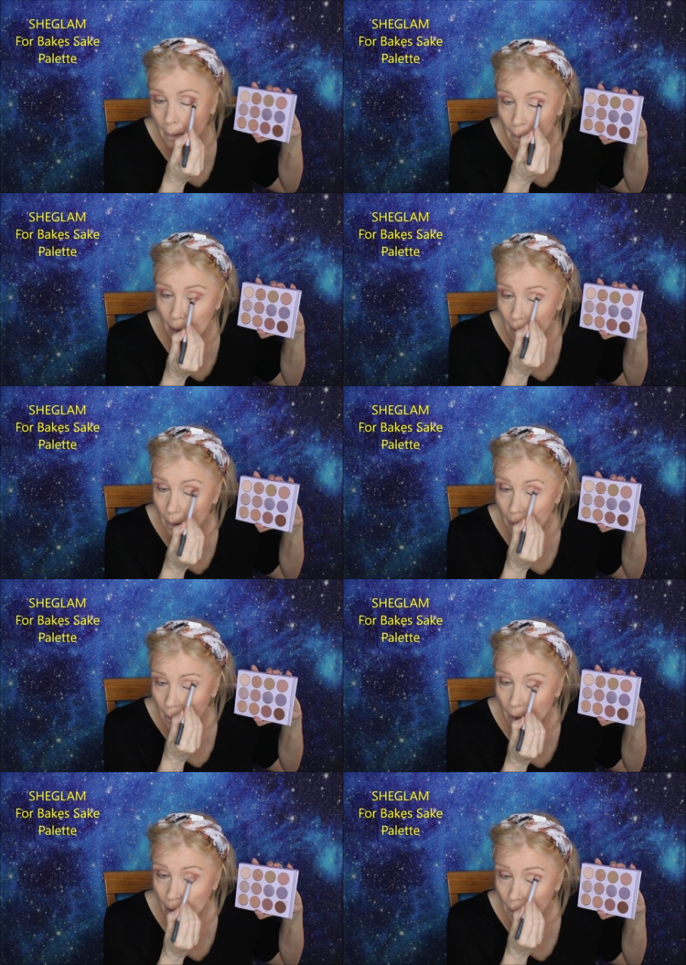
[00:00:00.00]

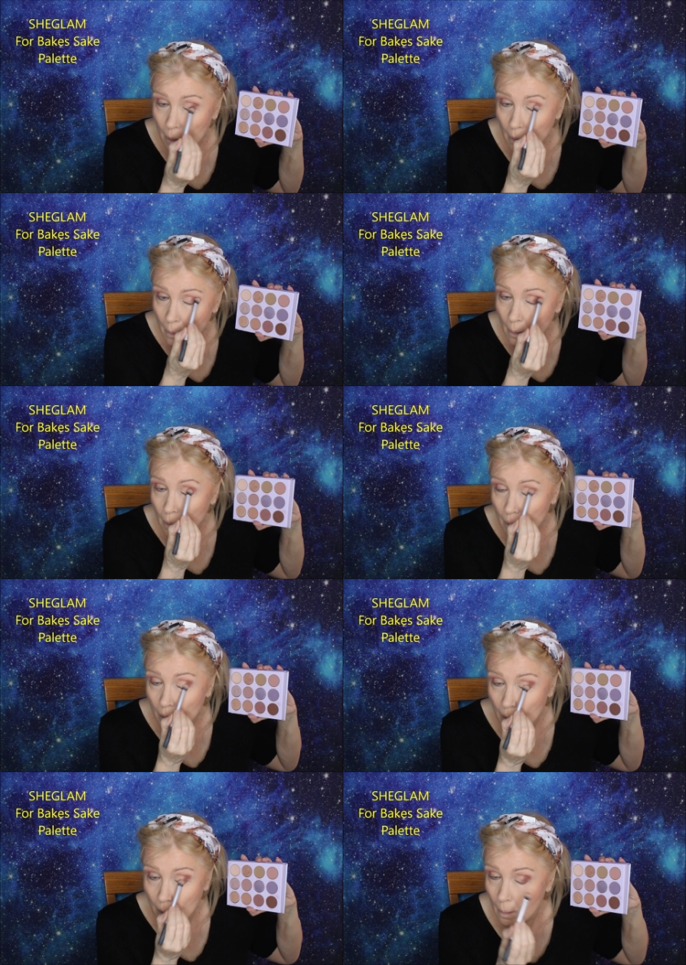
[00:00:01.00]
formulation also.
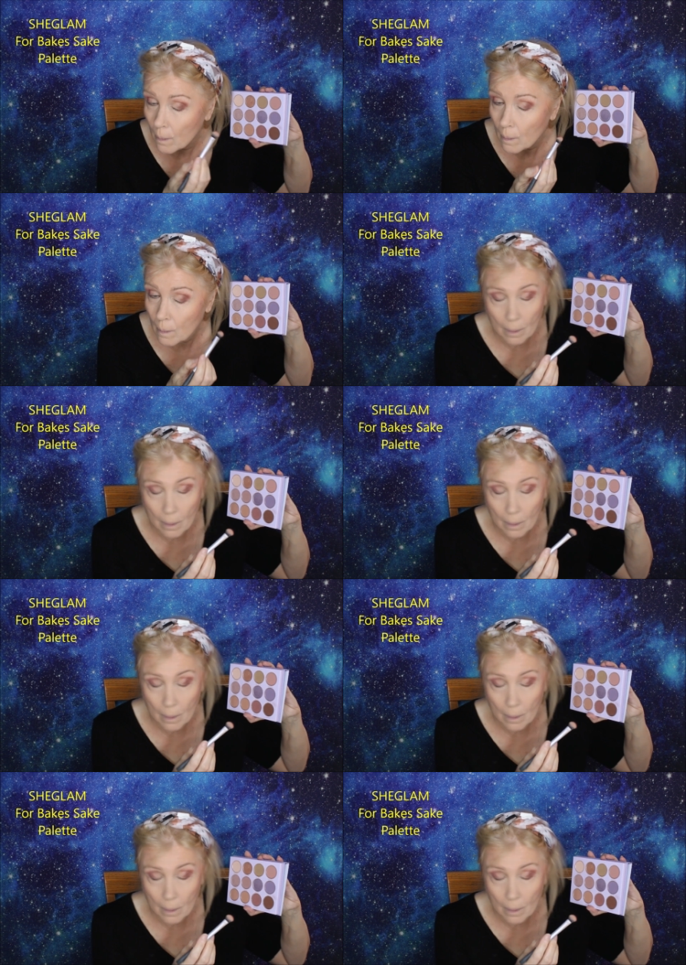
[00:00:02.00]
The really dark